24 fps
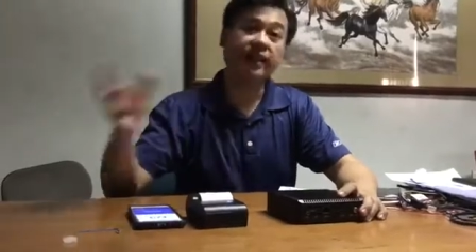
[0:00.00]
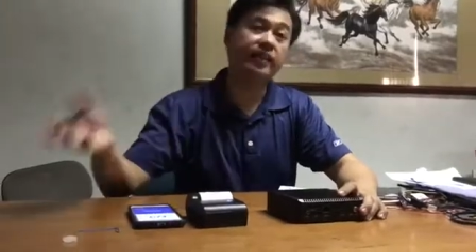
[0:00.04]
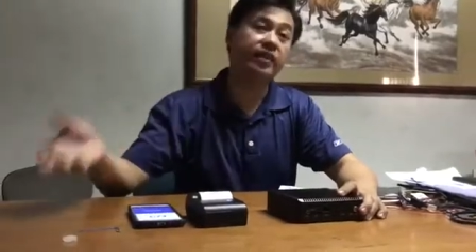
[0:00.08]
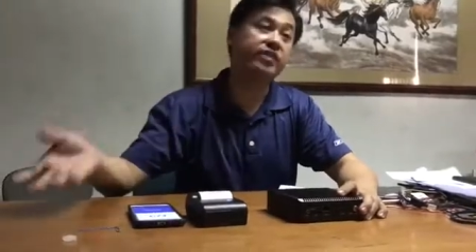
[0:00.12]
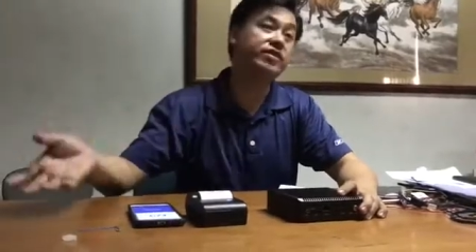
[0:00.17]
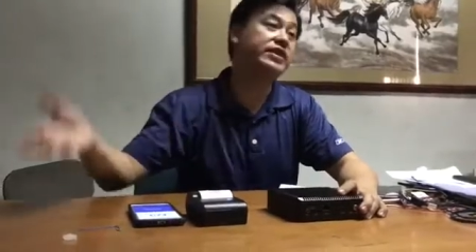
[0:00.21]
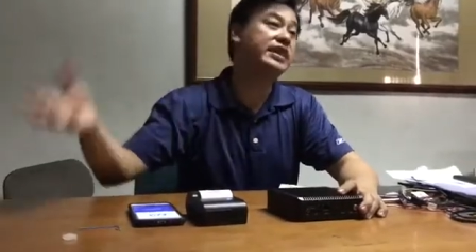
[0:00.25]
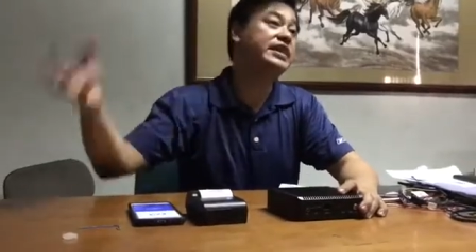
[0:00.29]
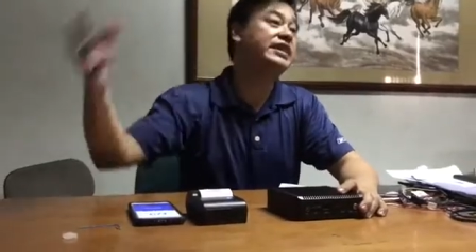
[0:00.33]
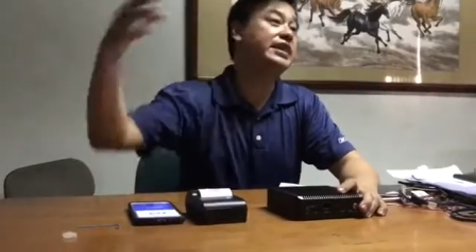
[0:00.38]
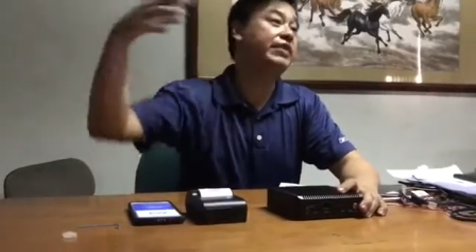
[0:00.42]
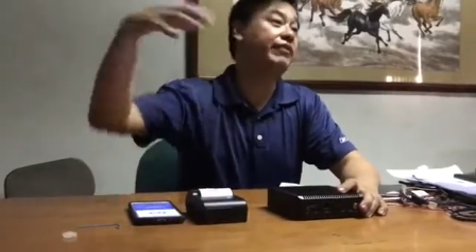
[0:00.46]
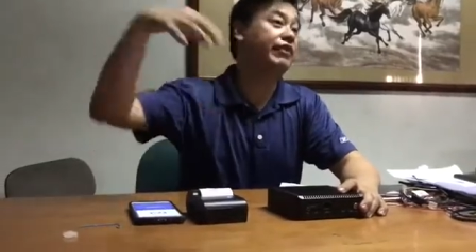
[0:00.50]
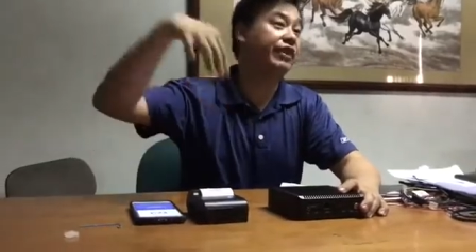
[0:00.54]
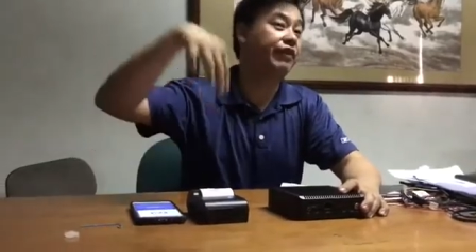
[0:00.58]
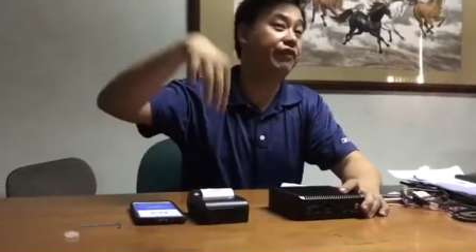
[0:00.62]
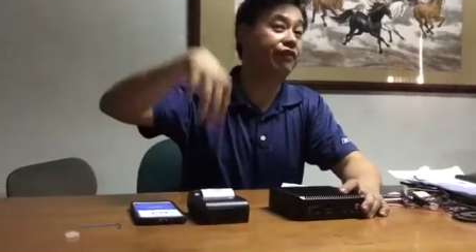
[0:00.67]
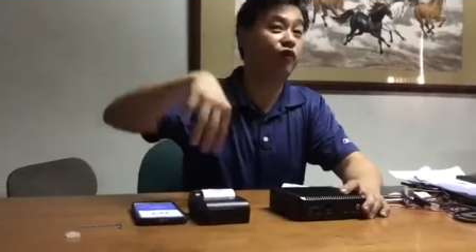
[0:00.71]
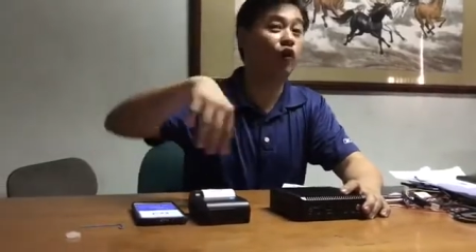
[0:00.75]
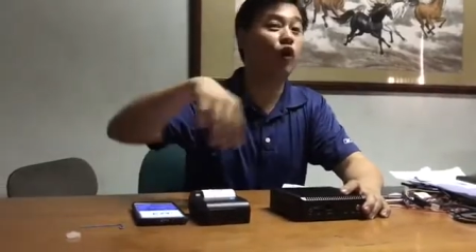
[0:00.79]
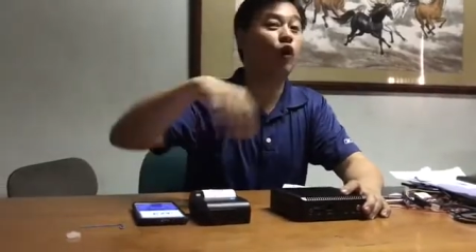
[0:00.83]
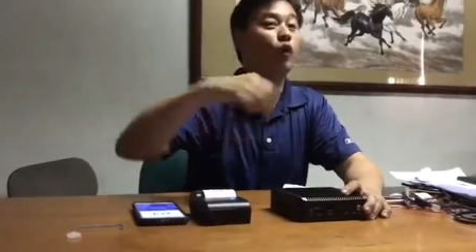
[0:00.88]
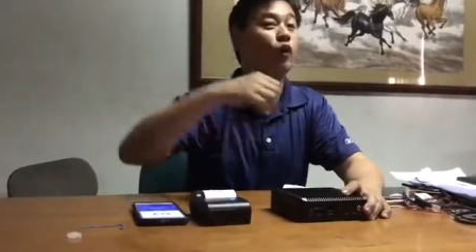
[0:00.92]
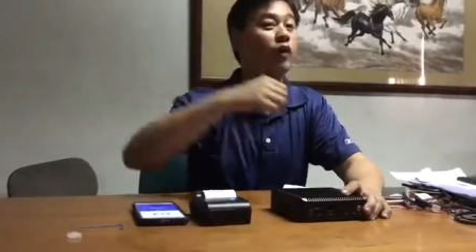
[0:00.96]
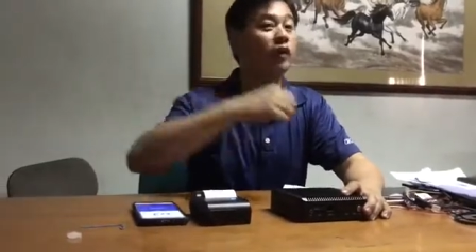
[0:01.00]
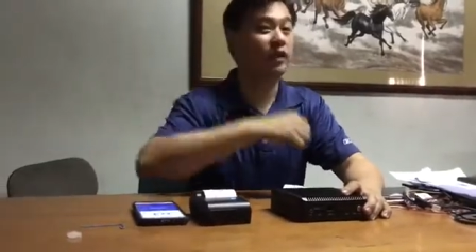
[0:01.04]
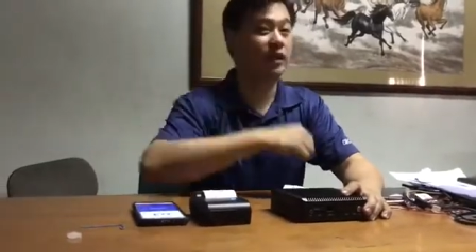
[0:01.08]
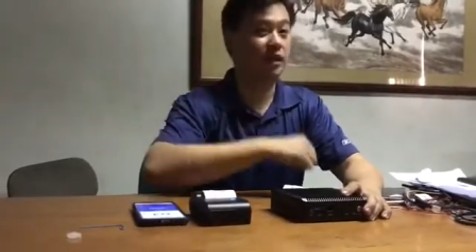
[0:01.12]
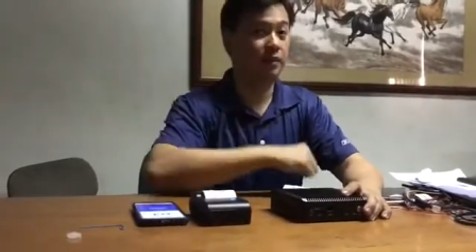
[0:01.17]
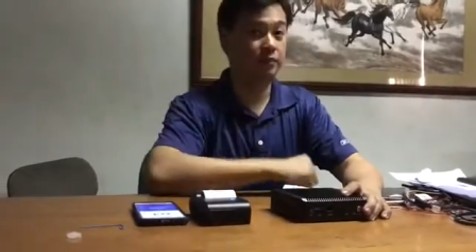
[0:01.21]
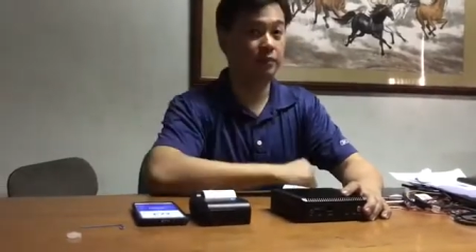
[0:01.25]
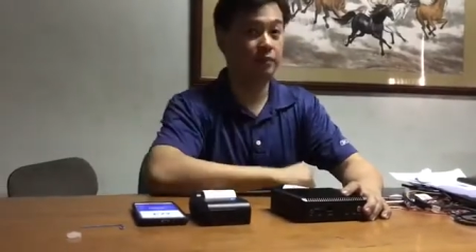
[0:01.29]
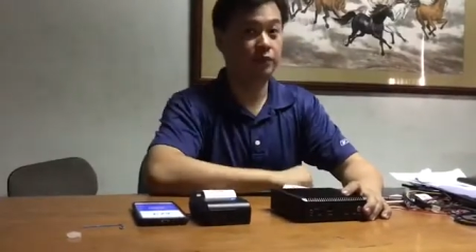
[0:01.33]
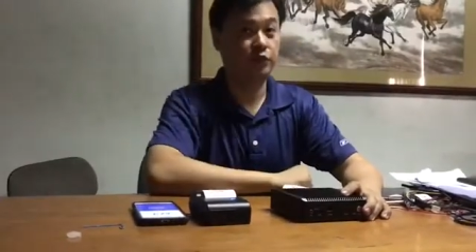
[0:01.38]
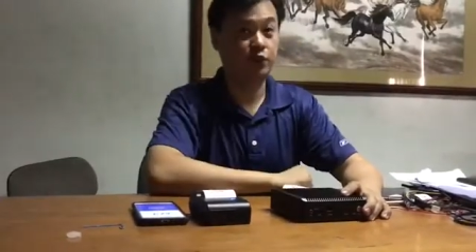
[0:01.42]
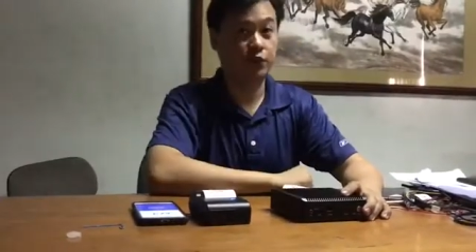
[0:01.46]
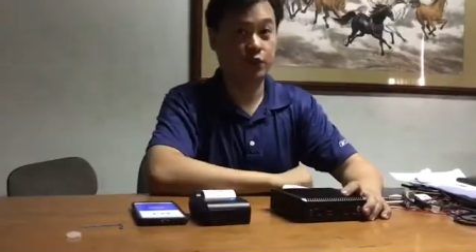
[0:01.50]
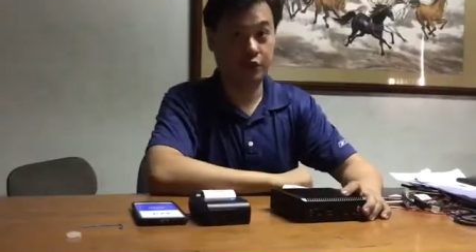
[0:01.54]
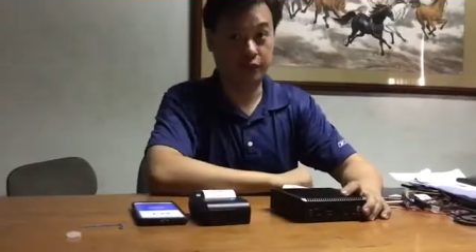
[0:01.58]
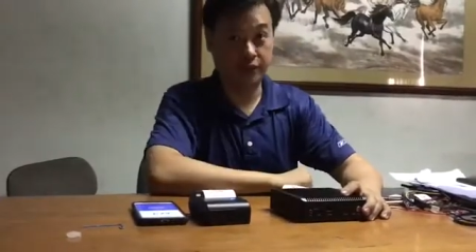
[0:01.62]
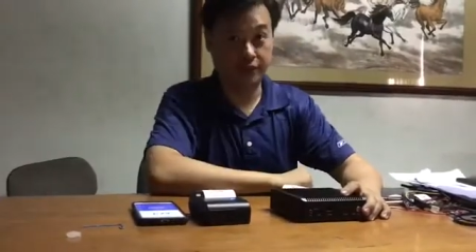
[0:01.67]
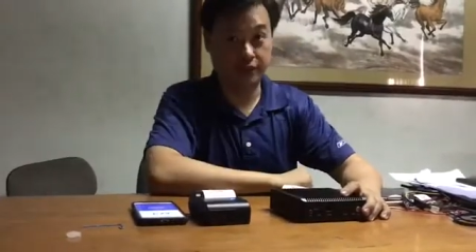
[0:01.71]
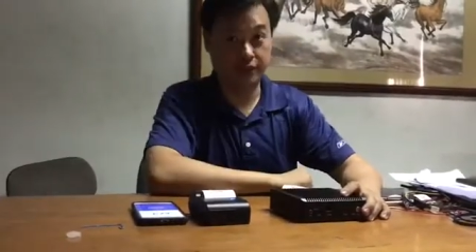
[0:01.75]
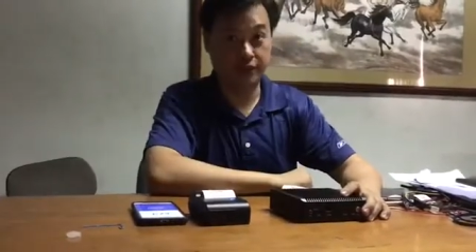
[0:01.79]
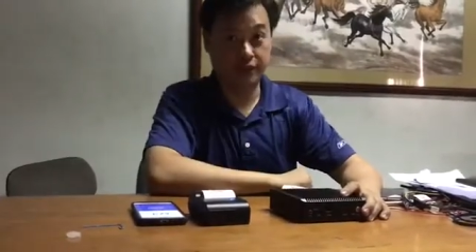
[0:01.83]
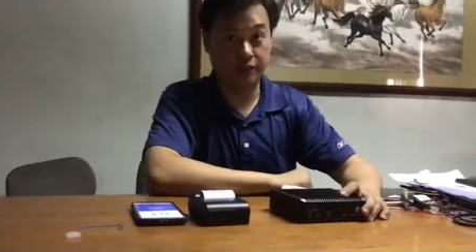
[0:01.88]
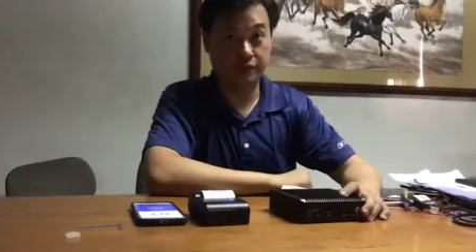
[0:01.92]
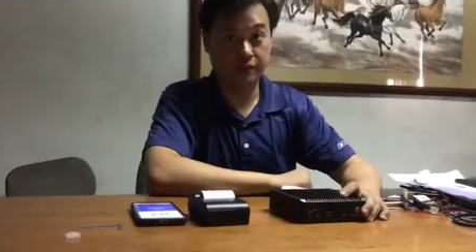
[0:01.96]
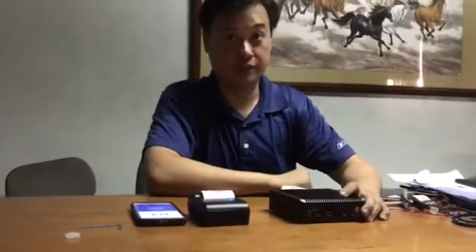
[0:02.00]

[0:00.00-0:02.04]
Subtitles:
and the C74 will come to your desktop.